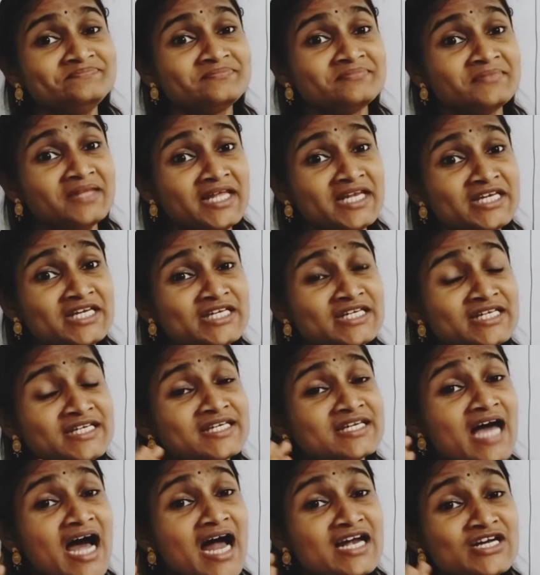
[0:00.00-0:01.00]
it
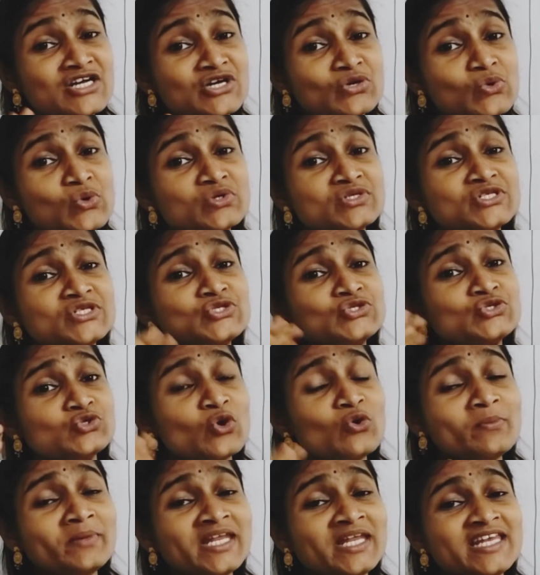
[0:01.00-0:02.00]
undergoes so
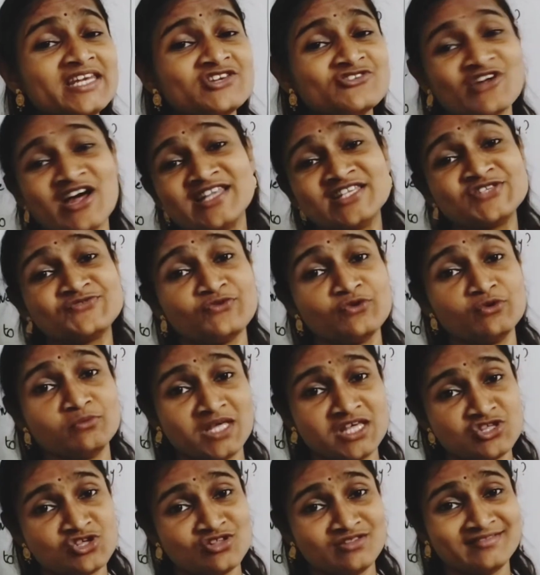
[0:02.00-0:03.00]
many
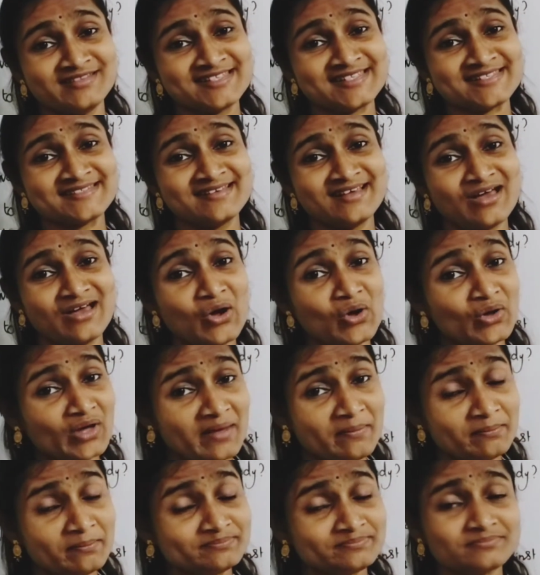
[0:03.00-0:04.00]
transformations.
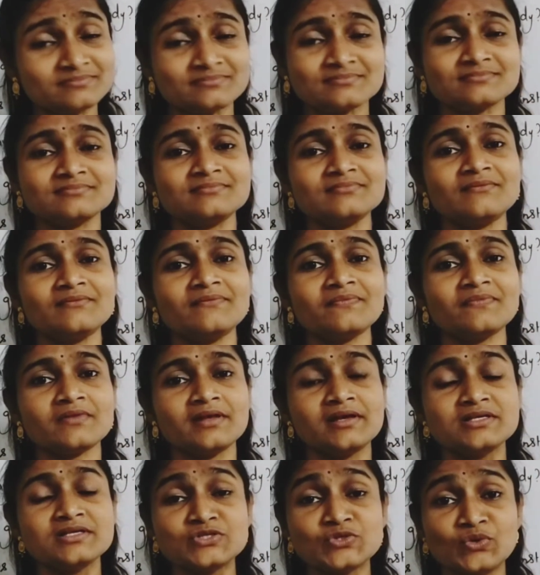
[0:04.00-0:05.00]
Okay,
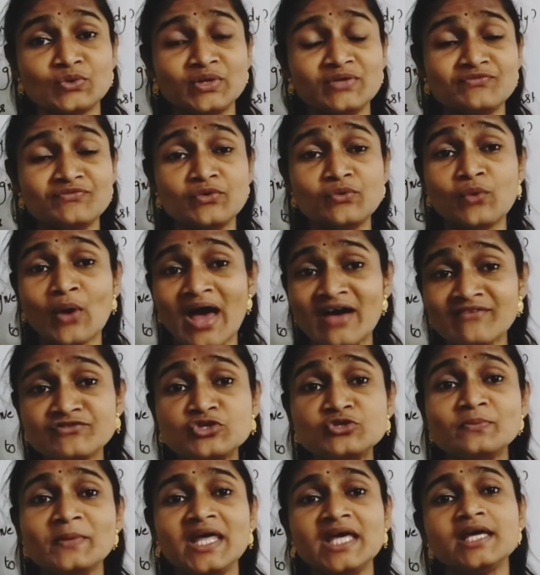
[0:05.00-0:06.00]
so if you have to
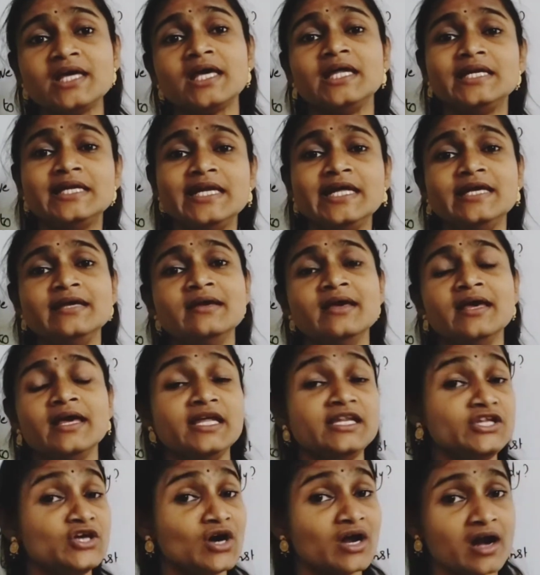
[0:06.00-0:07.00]
make idli
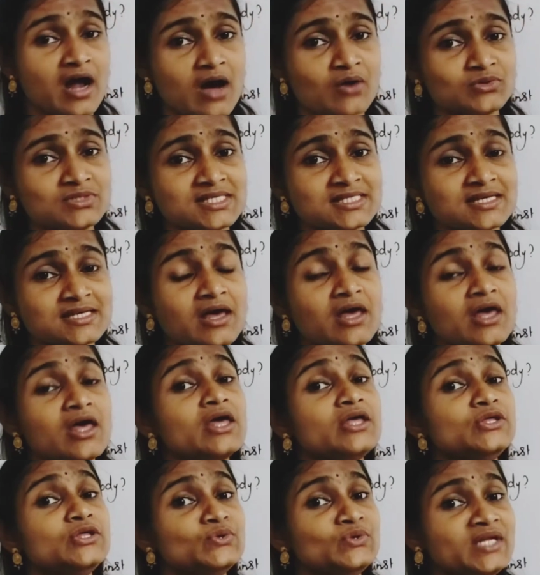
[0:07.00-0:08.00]
in your house,
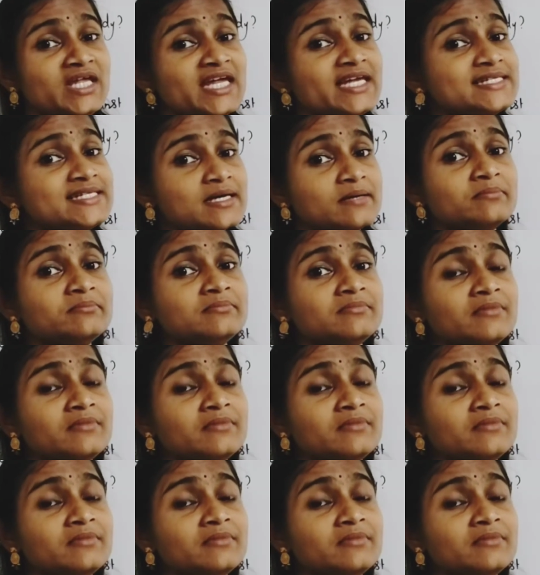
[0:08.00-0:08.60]
you need some